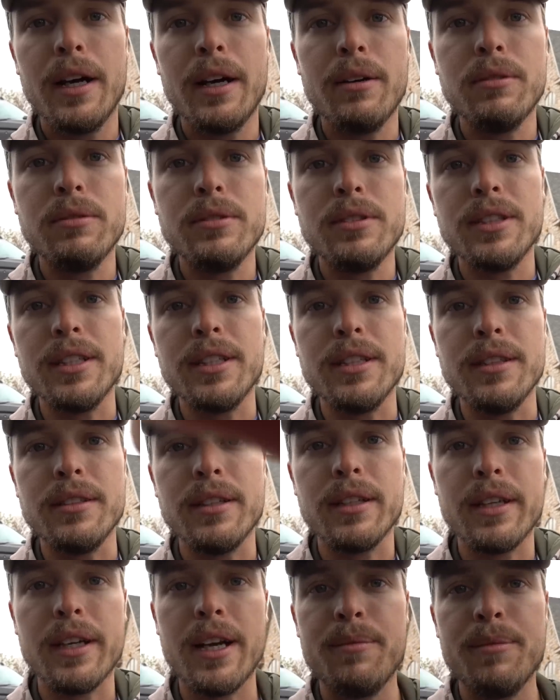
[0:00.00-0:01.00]
Oh
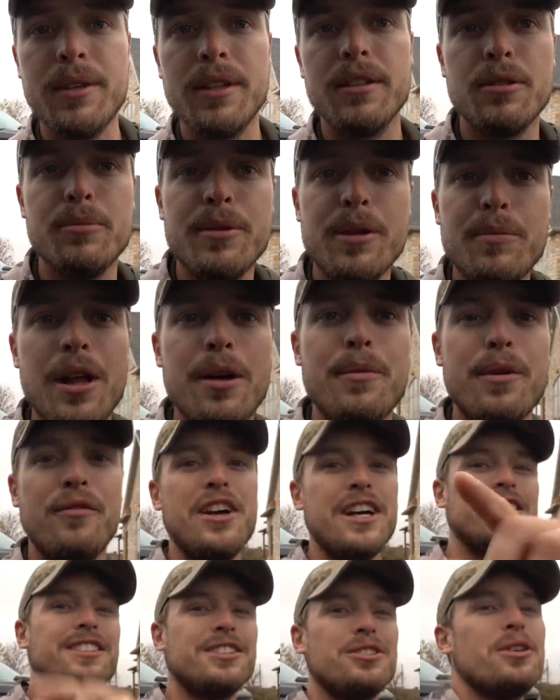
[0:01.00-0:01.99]
geez, I got me a little bit of blood. But
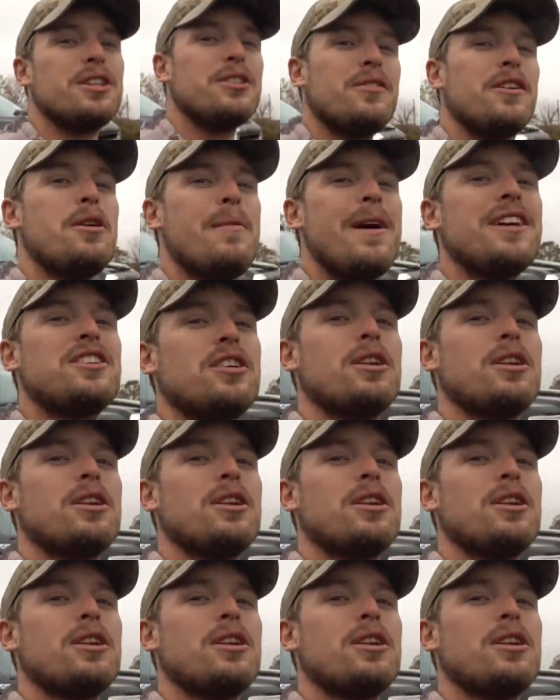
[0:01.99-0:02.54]
if you guys enjoyed the video, make